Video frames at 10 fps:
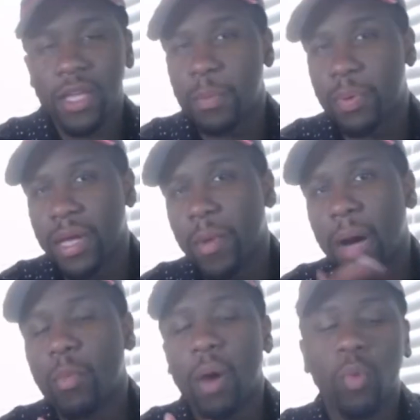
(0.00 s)

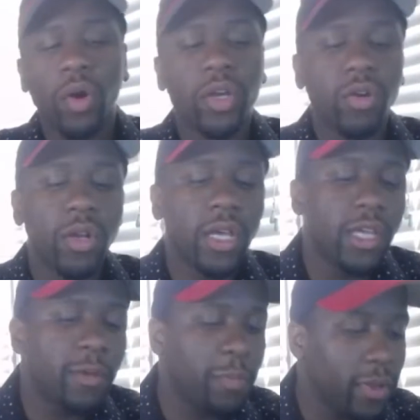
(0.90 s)
I'm working on an
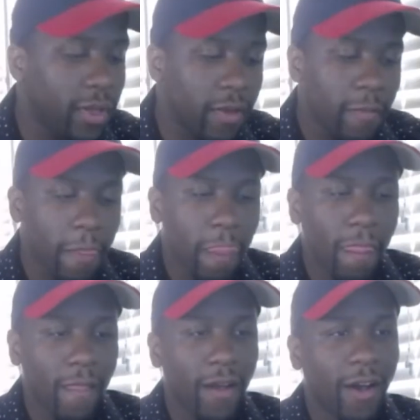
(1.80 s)
EP.
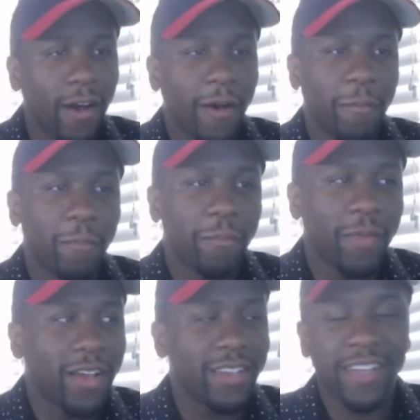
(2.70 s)

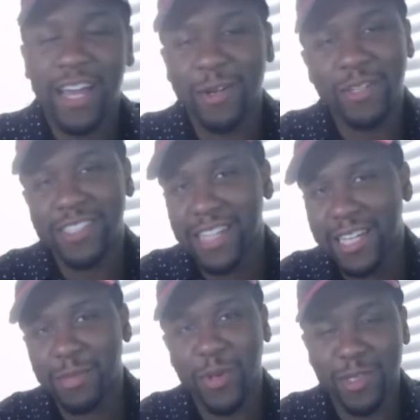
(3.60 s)
I know this is not
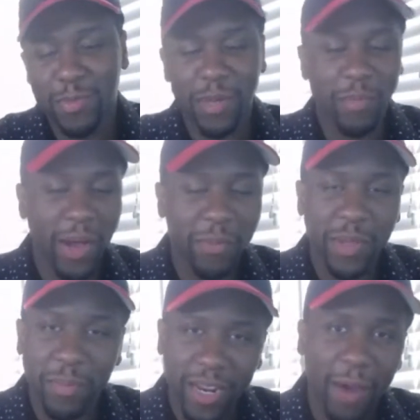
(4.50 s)
supposed to be about me,
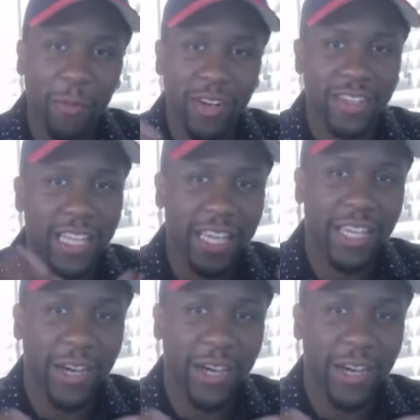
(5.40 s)
but I want to thank y'all, and